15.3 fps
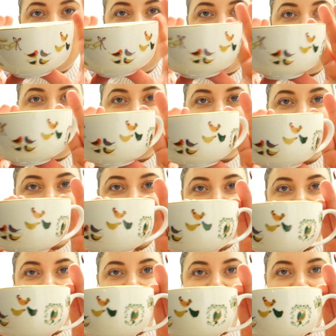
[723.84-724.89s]

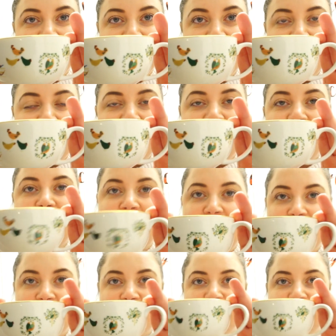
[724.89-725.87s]
is that?